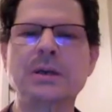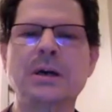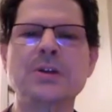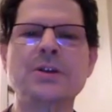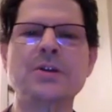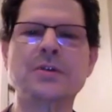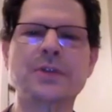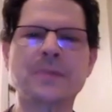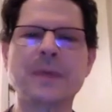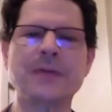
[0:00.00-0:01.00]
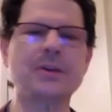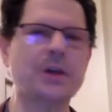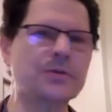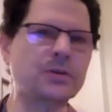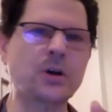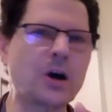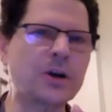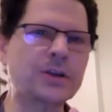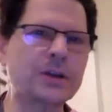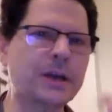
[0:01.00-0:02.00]
Uh, they don't think about the other
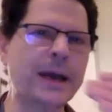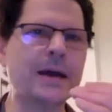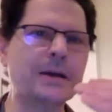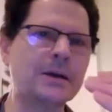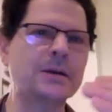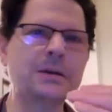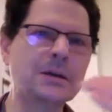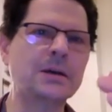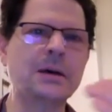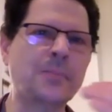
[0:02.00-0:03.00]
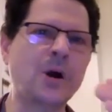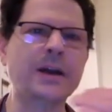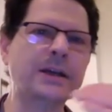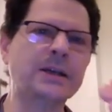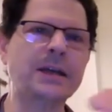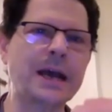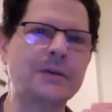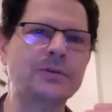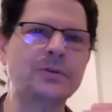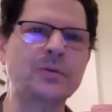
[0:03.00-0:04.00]
dog that they had a, a barking
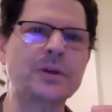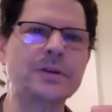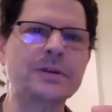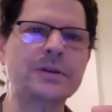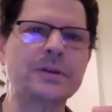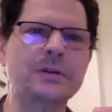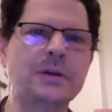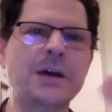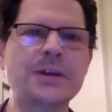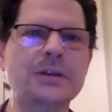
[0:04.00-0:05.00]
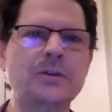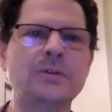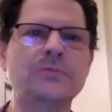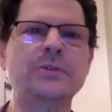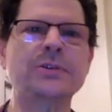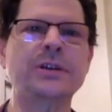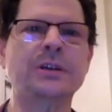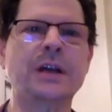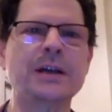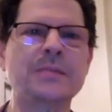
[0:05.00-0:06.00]
encounter with and think, God, that dog really
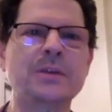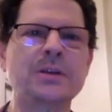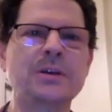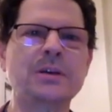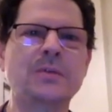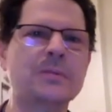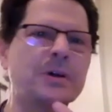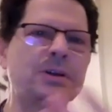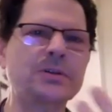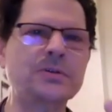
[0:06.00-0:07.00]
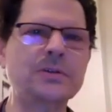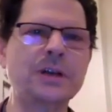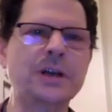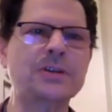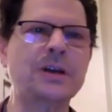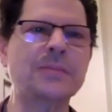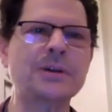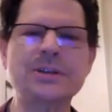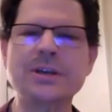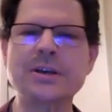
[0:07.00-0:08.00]
didn't like me what am I going to do the next time I
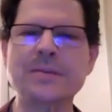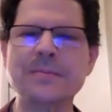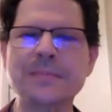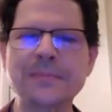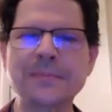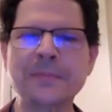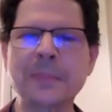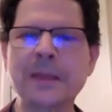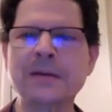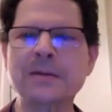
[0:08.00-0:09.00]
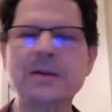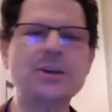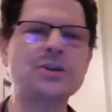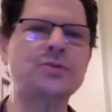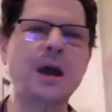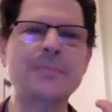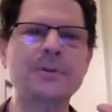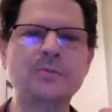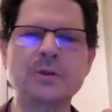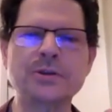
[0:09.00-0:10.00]
see him? They just drop
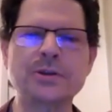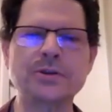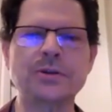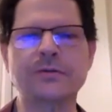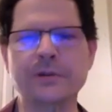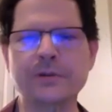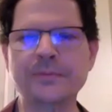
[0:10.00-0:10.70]
it once it's over.